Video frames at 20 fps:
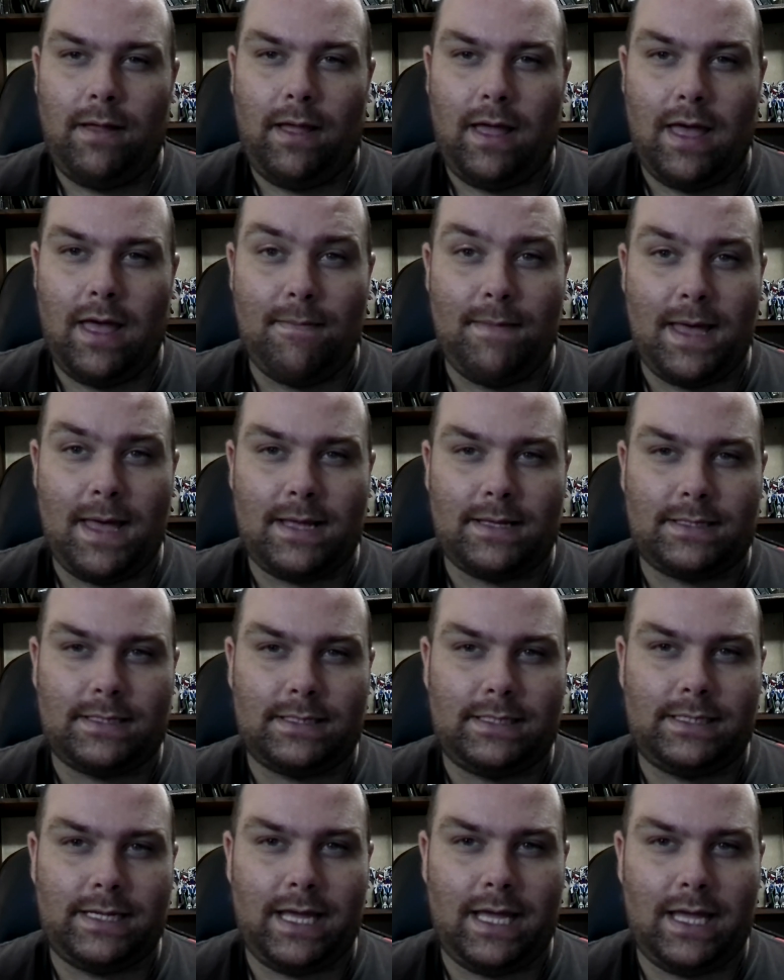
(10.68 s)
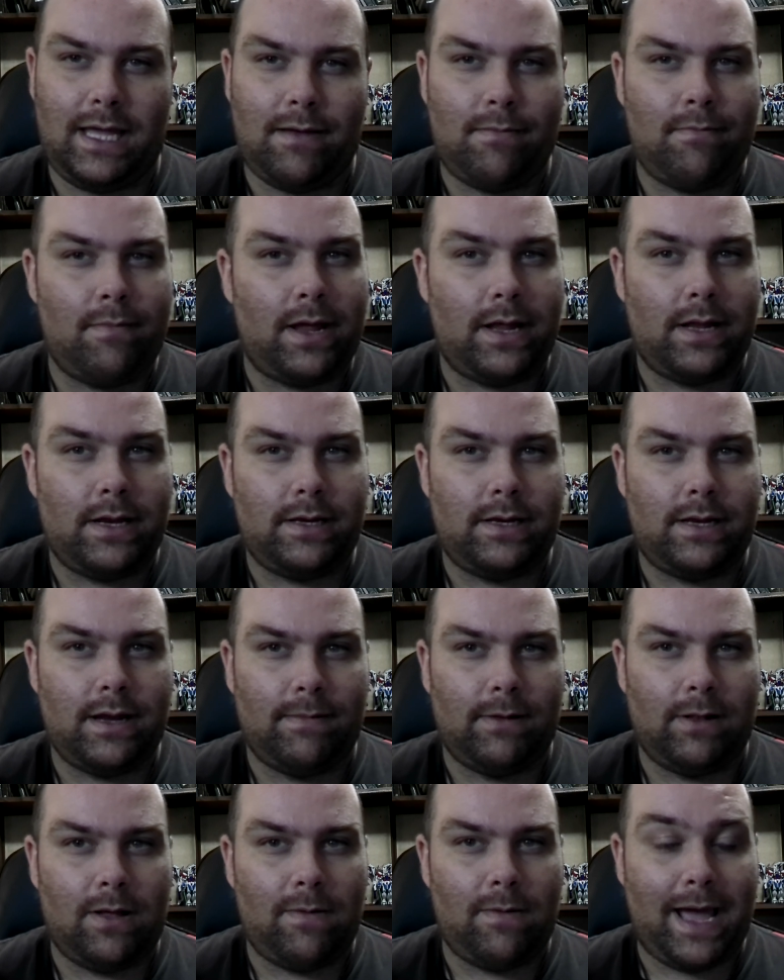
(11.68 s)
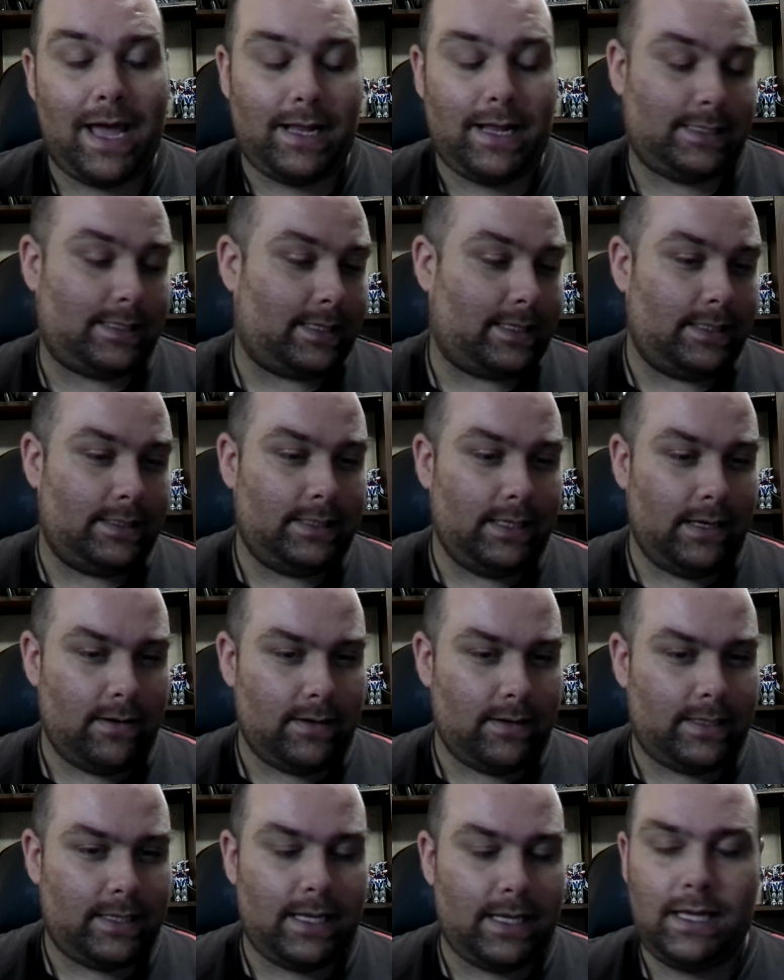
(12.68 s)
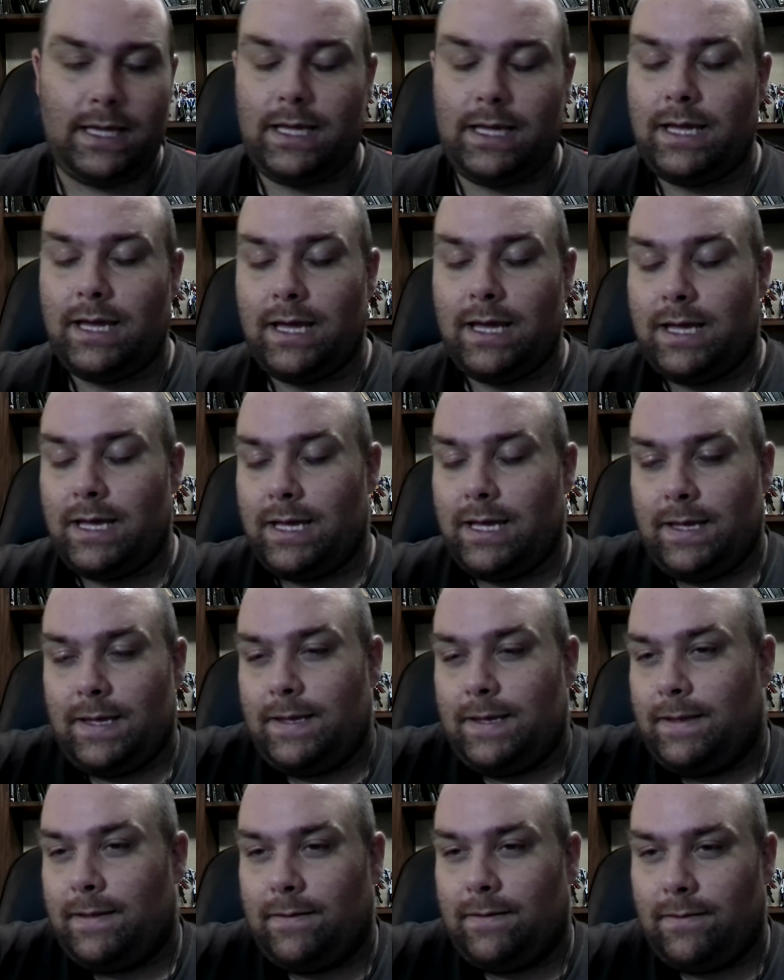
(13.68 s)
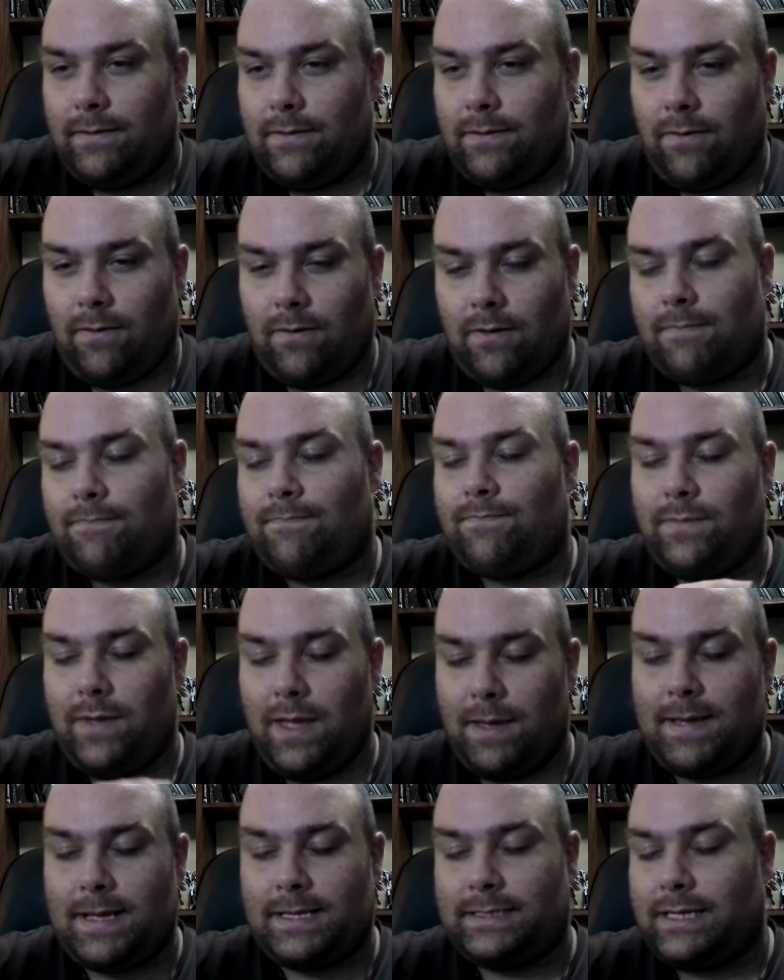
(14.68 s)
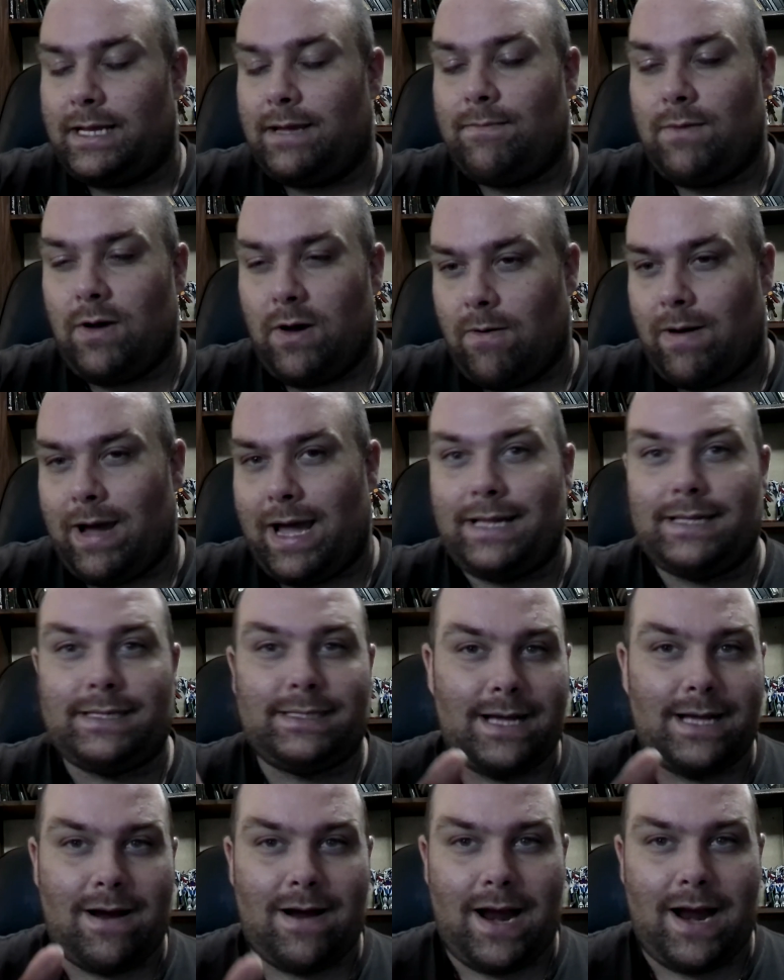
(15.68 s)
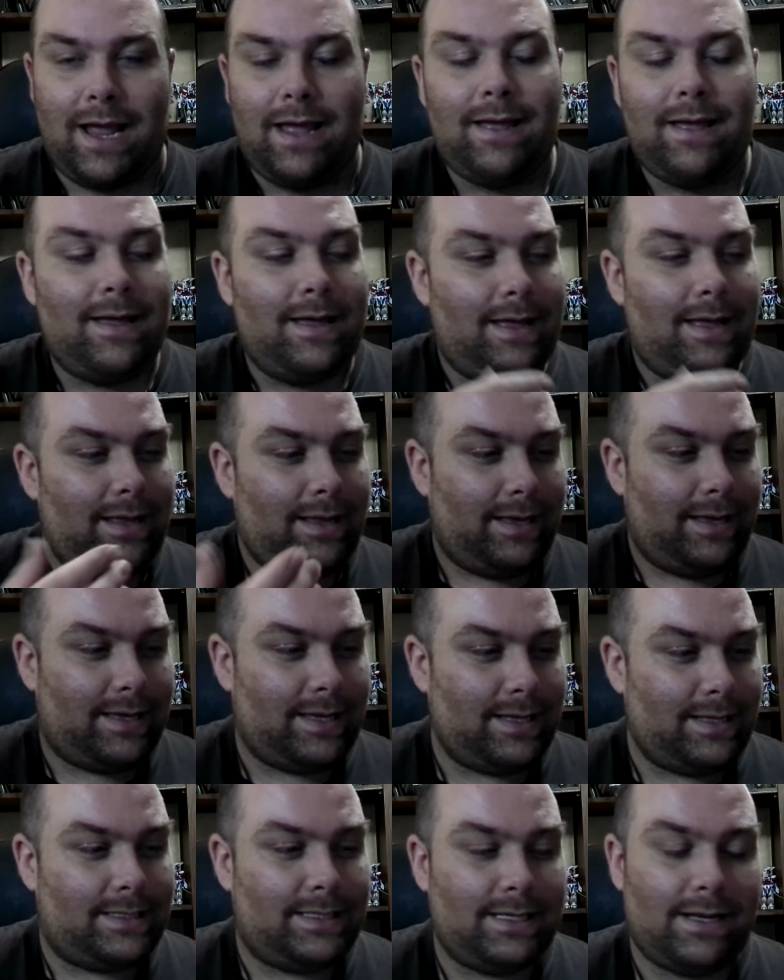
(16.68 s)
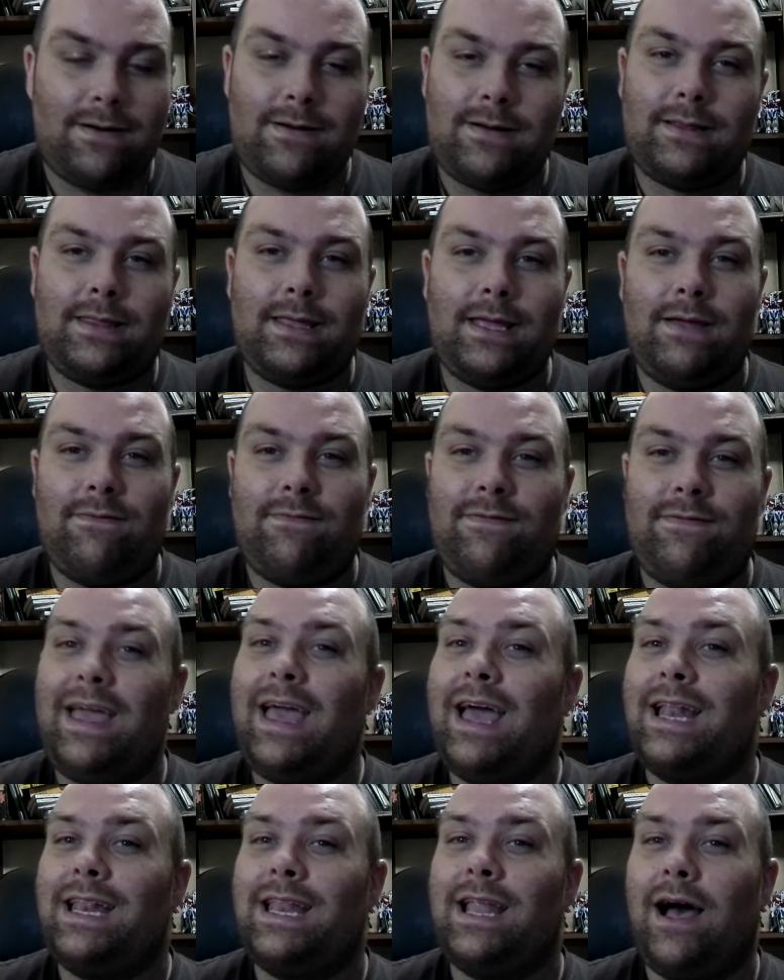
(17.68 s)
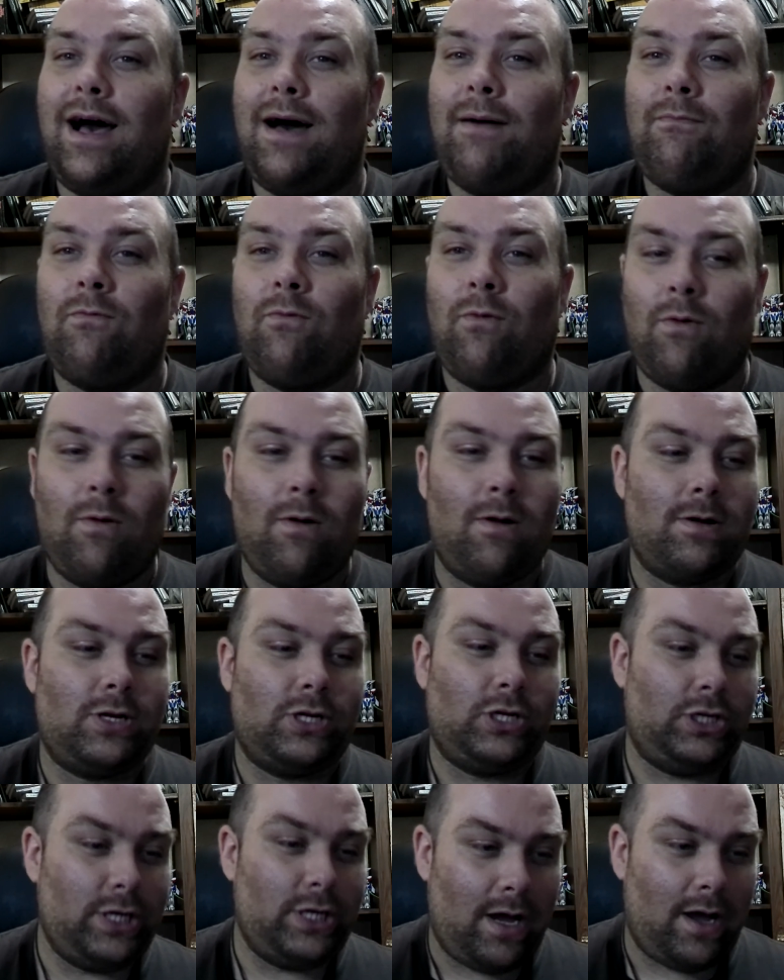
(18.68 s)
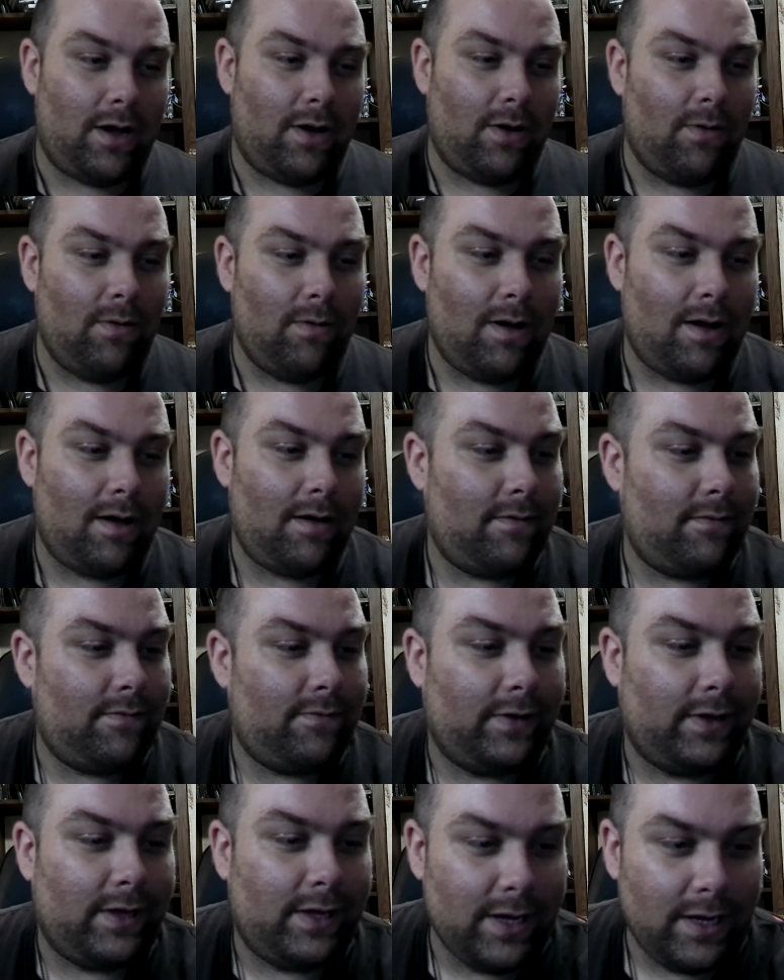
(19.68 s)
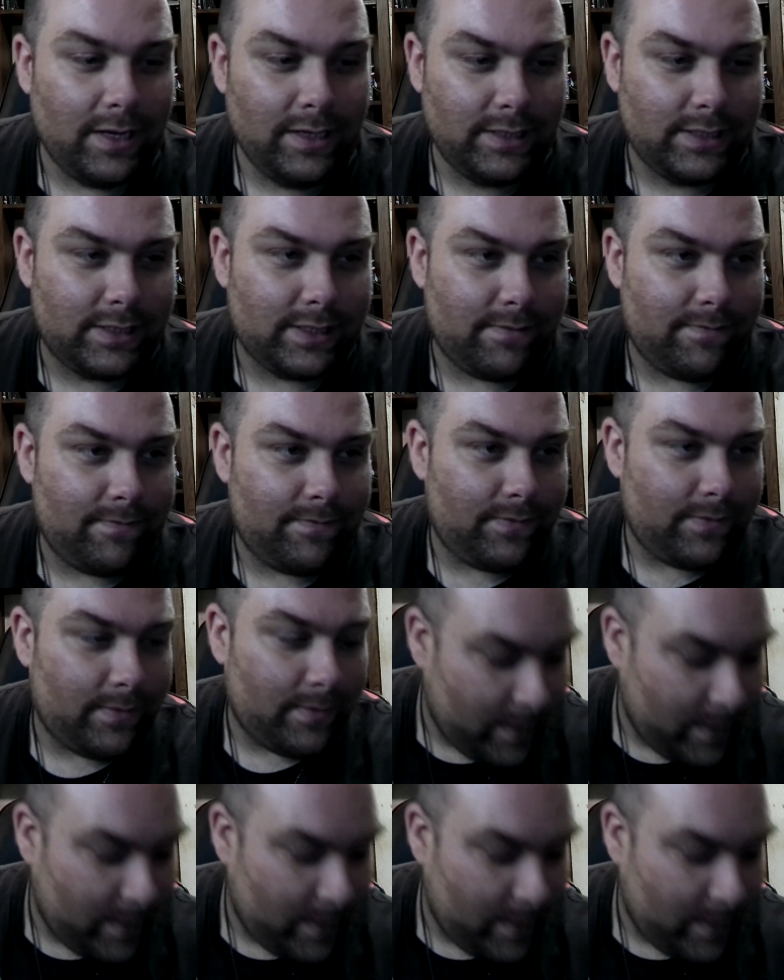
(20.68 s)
MS Team 008, MS Team '08, sorry, considered the Vietnam War show of Gundam.